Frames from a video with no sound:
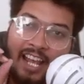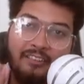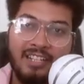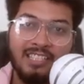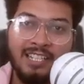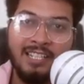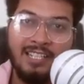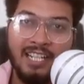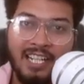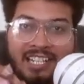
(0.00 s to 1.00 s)
everything
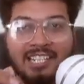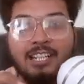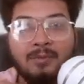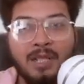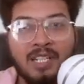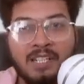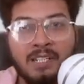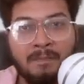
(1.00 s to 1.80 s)
in detail manner